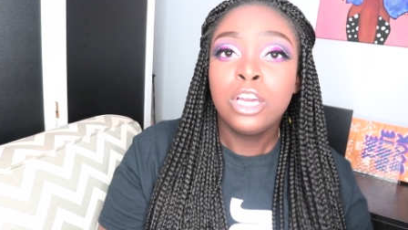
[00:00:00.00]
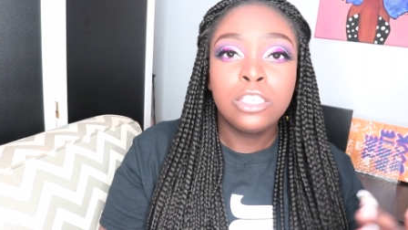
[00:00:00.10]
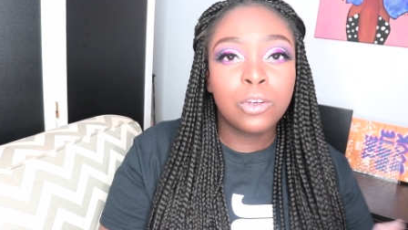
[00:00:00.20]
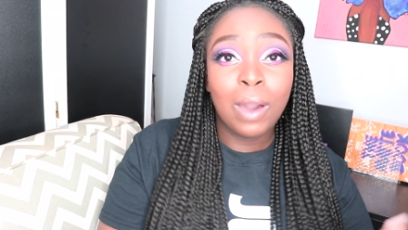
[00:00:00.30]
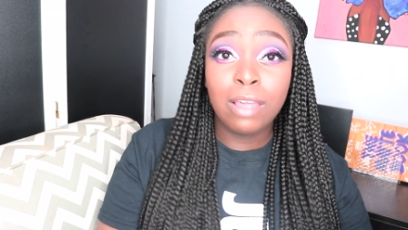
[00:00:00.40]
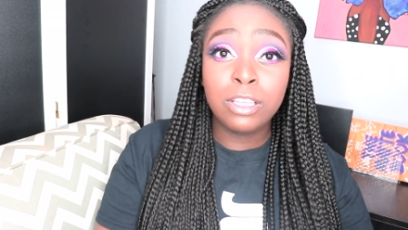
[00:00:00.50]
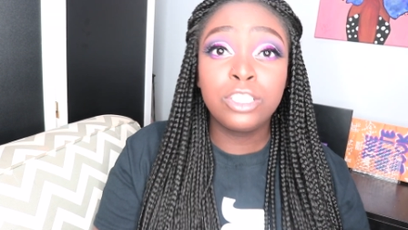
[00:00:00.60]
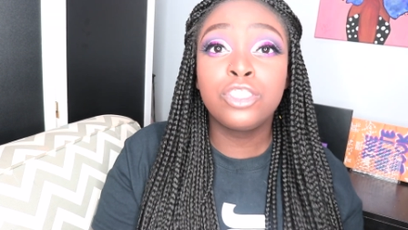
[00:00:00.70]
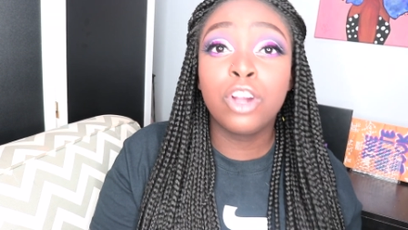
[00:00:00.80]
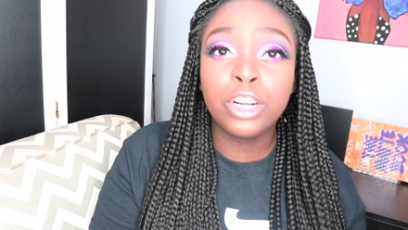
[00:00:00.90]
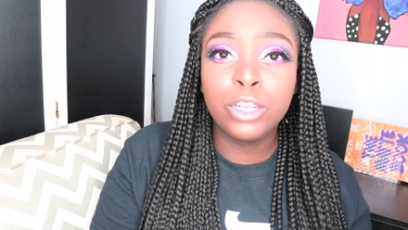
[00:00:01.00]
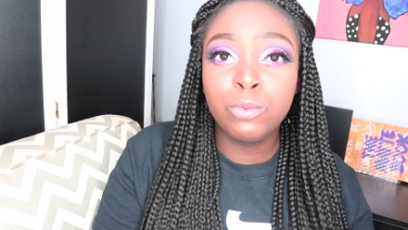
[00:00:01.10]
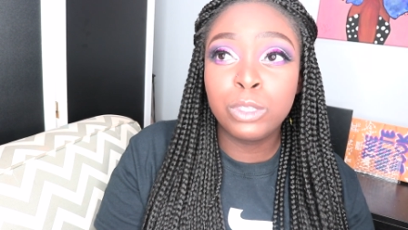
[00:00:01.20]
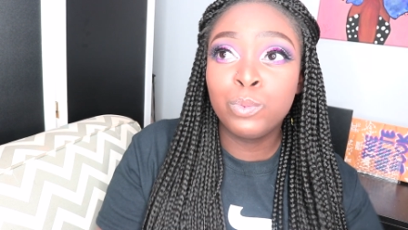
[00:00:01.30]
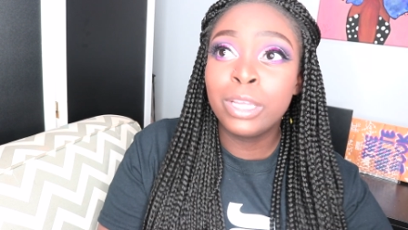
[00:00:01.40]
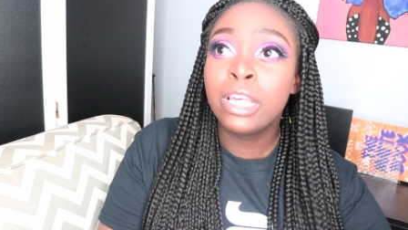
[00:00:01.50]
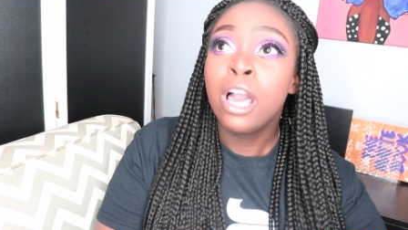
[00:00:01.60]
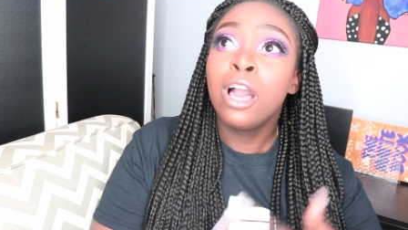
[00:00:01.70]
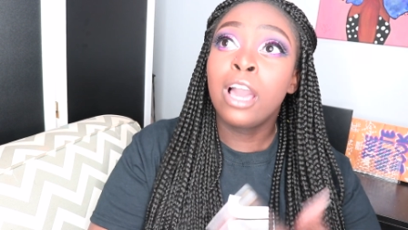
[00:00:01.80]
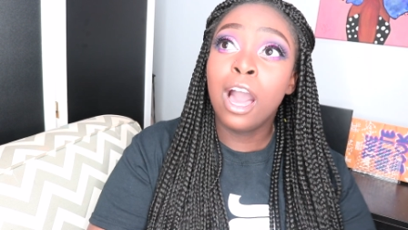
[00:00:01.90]
So how this started was with
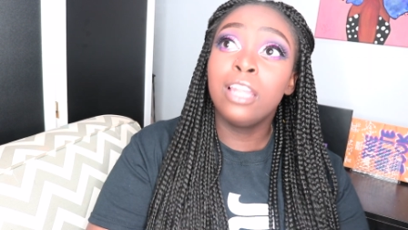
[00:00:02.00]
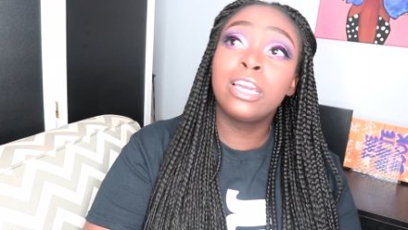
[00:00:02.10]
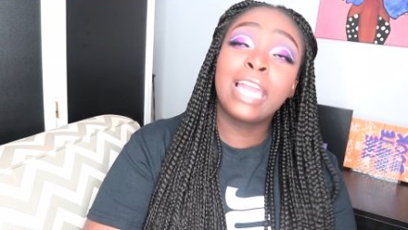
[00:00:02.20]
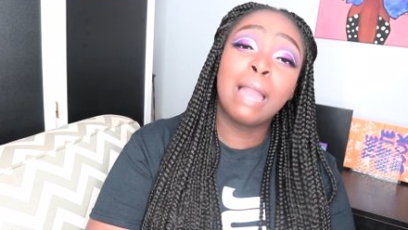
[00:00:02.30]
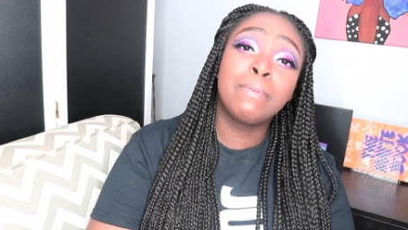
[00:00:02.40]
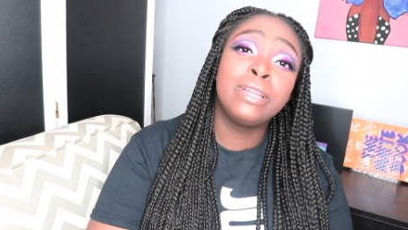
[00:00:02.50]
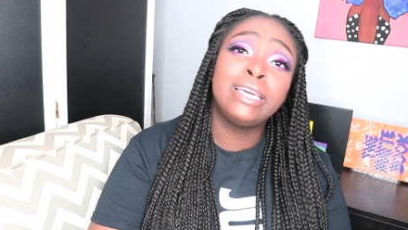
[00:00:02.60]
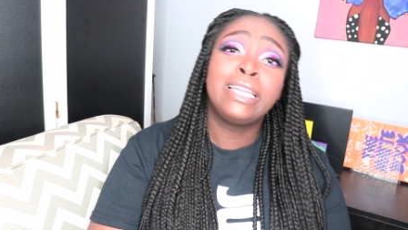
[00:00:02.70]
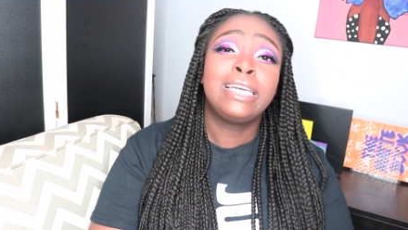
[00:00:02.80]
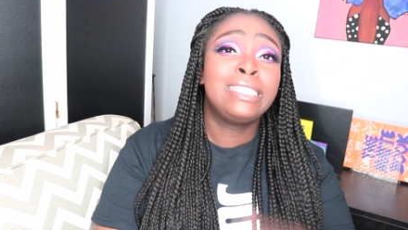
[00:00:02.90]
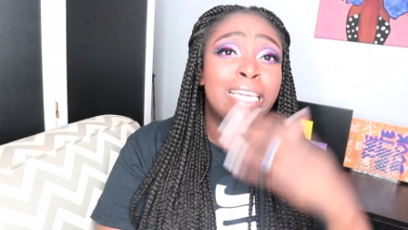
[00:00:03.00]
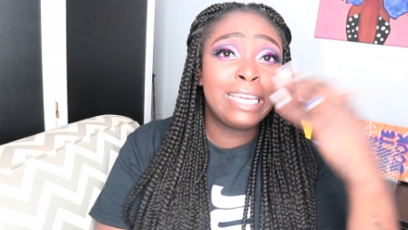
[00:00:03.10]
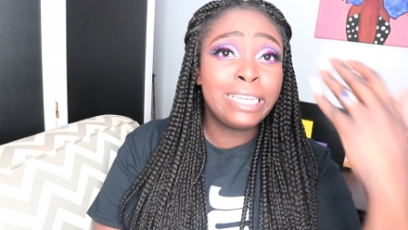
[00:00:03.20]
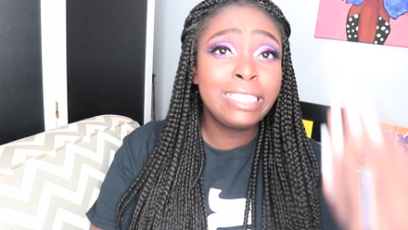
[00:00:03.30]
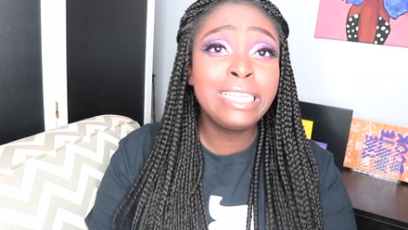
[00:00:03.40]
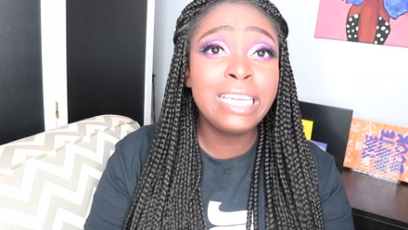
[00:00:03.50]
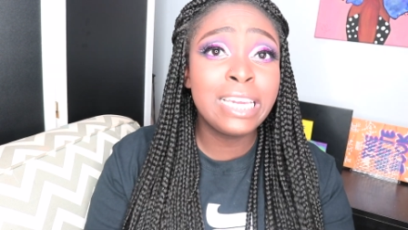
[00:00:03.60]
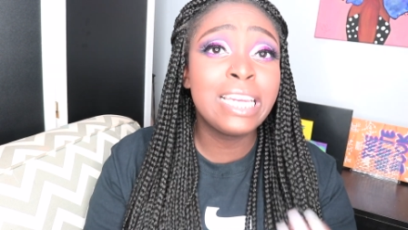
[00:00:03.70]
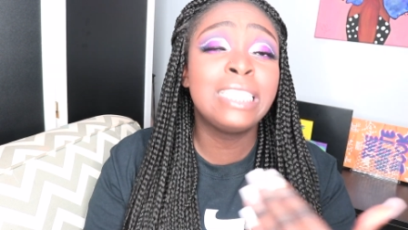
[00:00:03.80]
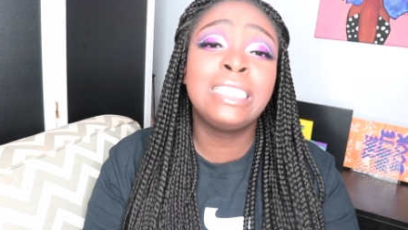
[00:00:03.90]
Colin Kaepernick taking a
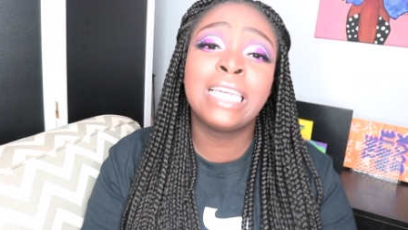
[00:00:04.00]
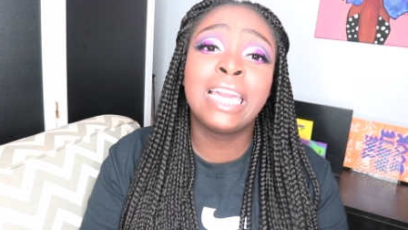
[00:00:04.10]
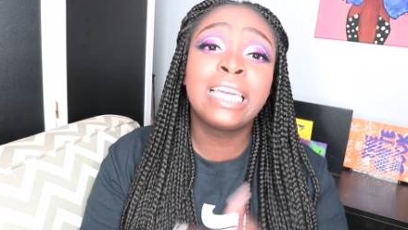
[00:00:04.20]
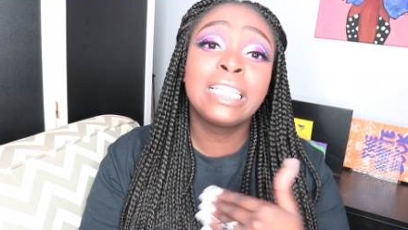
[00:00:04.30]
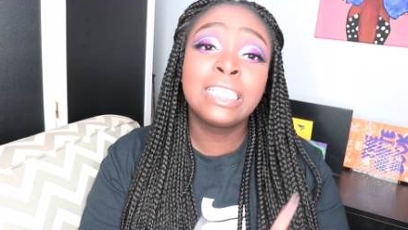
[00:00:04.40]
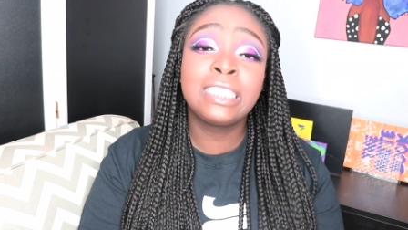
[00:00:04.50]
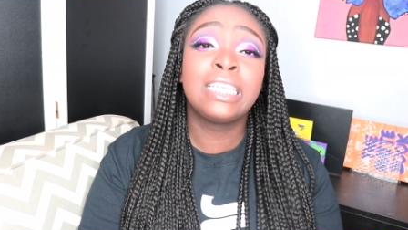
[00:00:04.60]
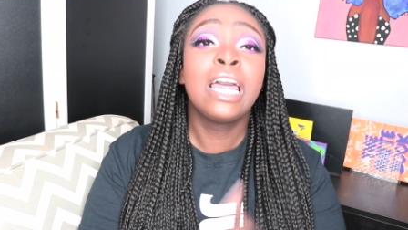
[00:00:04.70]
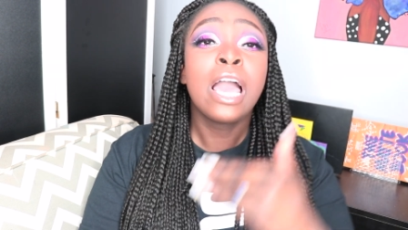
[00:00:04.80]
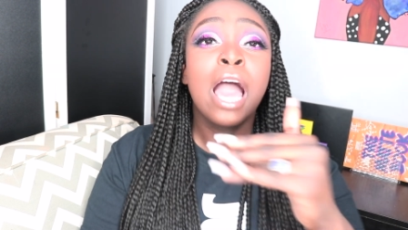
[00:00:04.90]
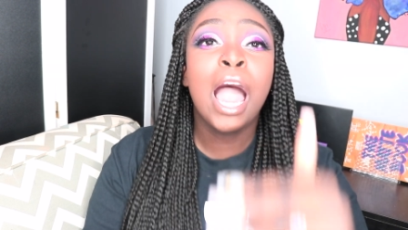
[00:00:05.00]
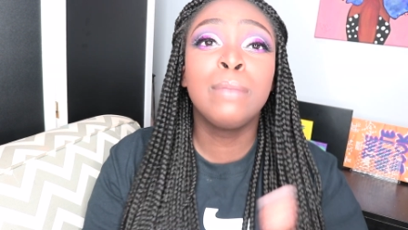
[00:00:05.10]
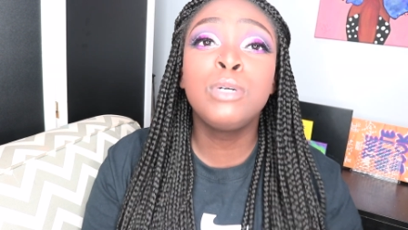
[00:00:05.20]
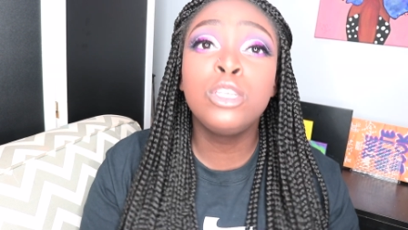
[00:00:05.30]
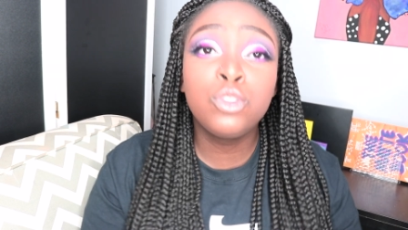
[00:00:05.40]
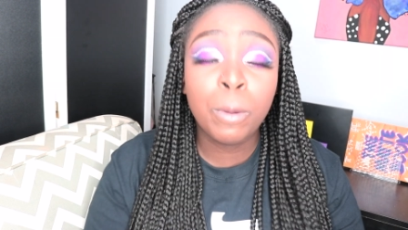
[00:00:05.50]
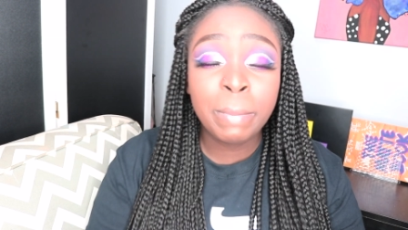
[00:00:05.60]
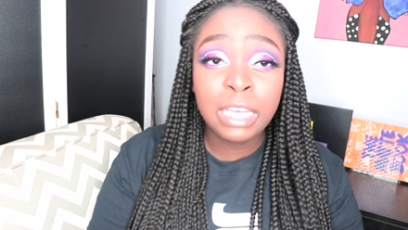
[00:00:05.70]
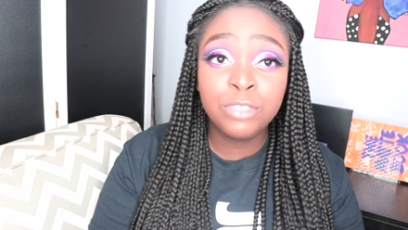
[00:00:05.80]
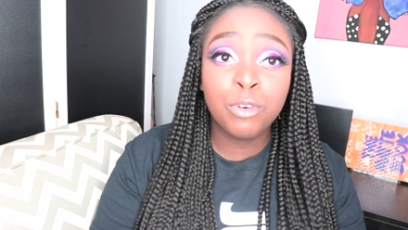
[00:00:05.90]
knee and saying, listen, I'm going to do a
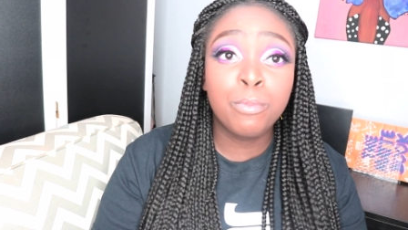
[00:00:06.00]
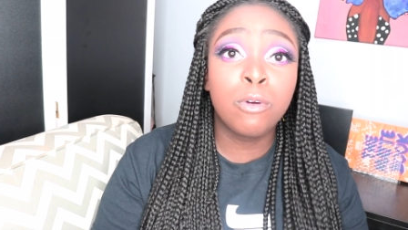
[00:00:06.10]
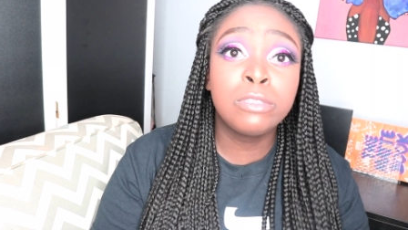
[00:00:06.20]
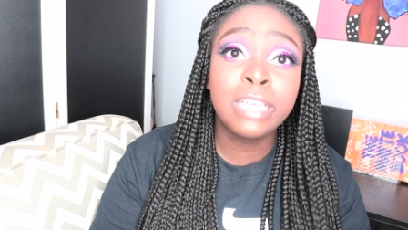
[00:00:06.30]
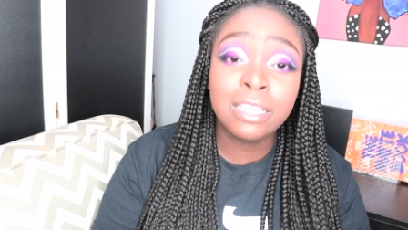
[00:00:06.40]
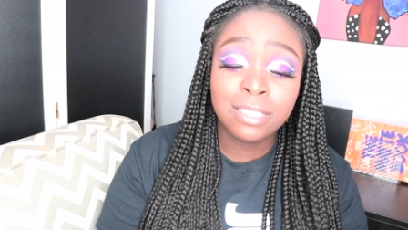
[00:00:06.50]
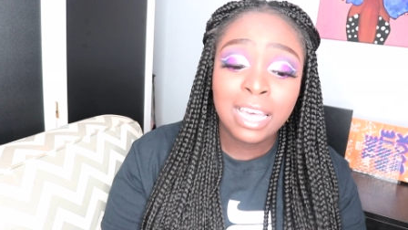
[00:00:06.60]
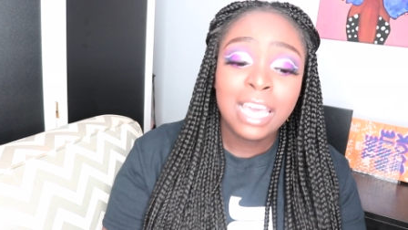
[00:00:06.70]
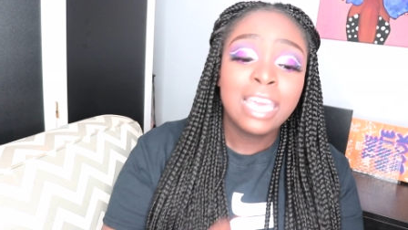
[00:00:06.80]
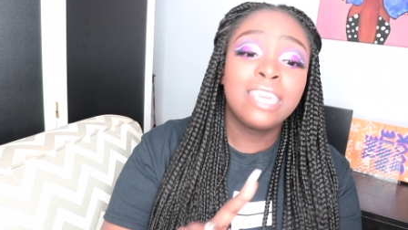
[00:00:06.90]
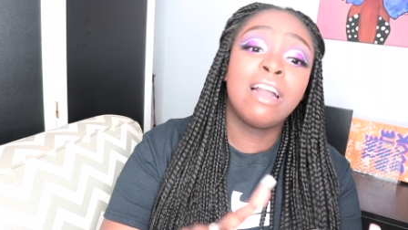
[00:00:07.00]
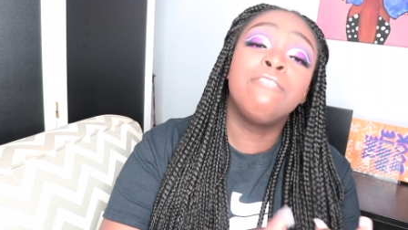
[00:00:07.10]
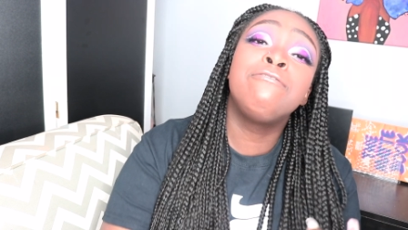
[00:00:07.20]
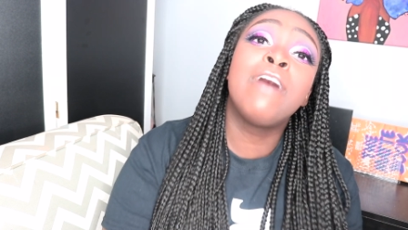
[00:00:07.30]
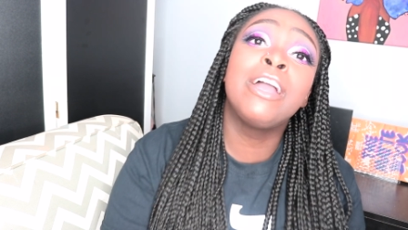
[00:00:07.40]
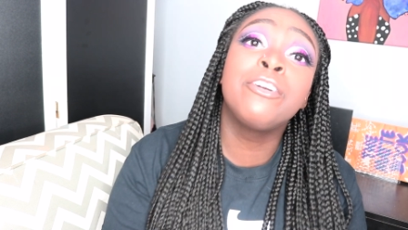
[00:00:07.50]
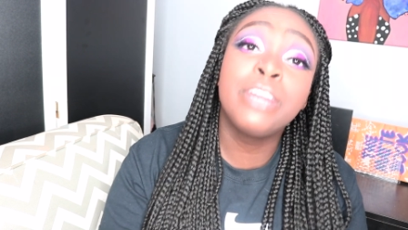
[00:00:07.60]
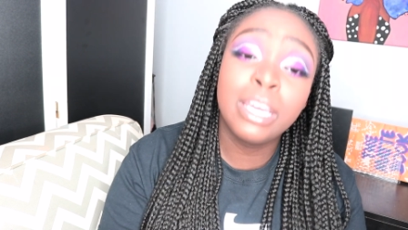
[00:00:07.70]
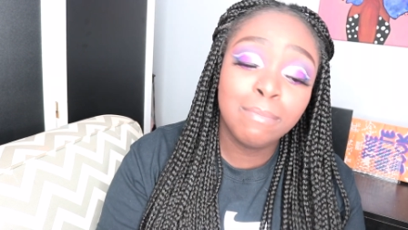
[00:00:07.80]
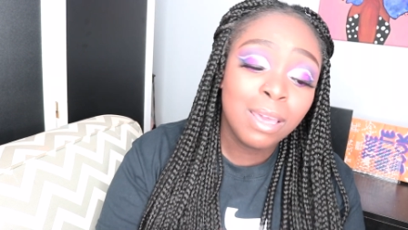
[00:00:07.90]
peaceful protest. Y'all fired
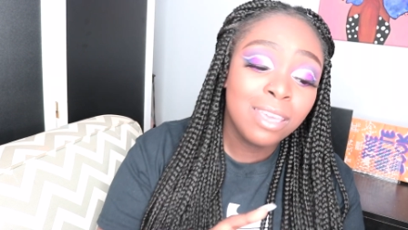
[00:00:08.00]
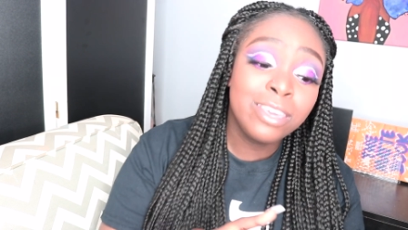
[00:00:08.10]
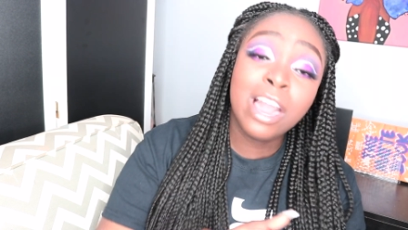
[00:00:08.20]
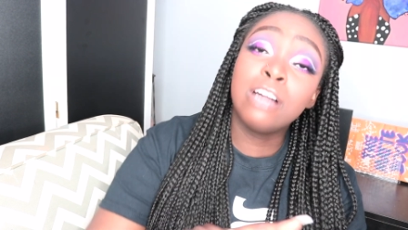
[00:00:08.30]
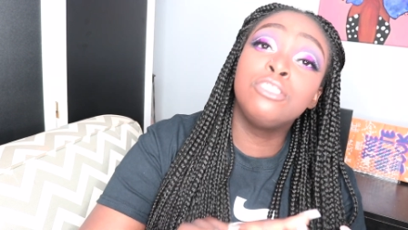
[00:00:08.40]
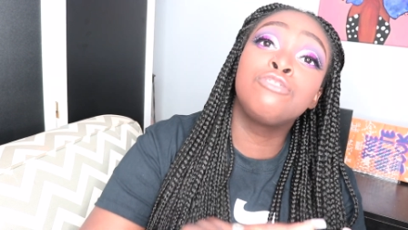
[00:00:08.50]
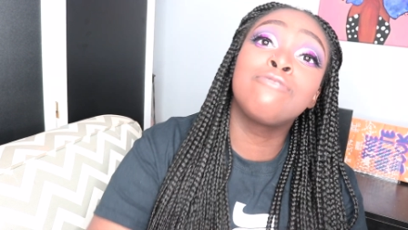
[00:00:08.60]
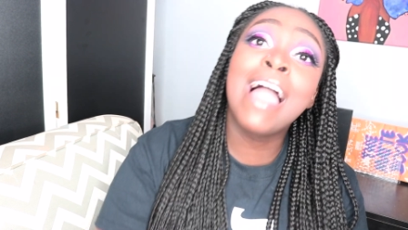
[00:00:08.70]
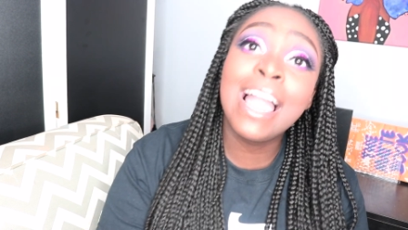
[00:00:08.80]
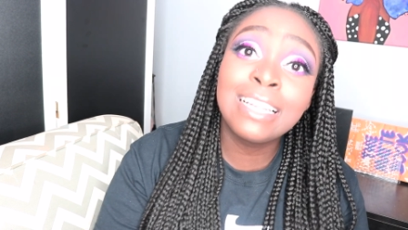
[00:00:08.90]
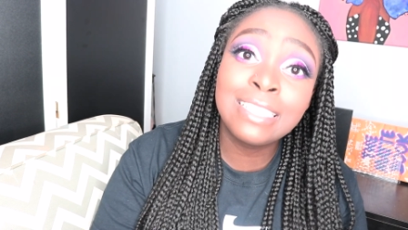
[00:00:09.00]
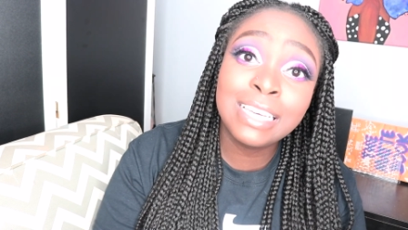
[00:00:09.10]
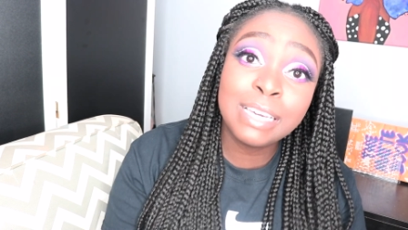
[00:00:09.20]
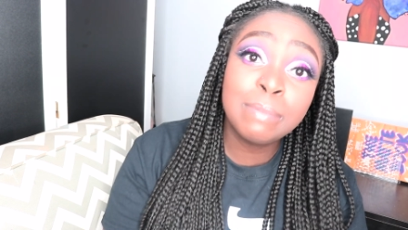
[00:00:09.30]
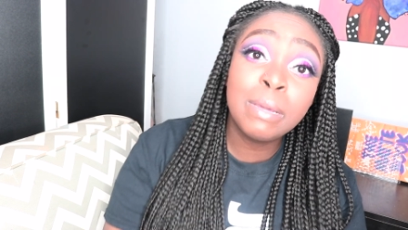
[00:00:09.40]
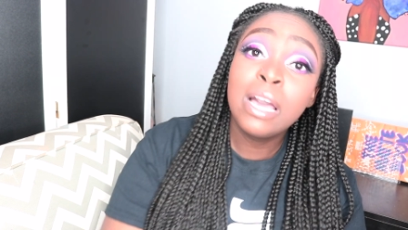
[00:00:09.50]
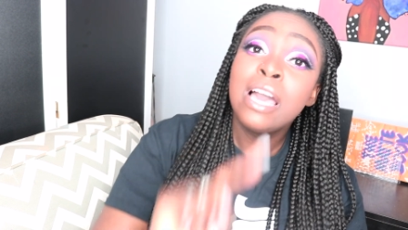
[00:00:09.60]
him. Y'all dragged him.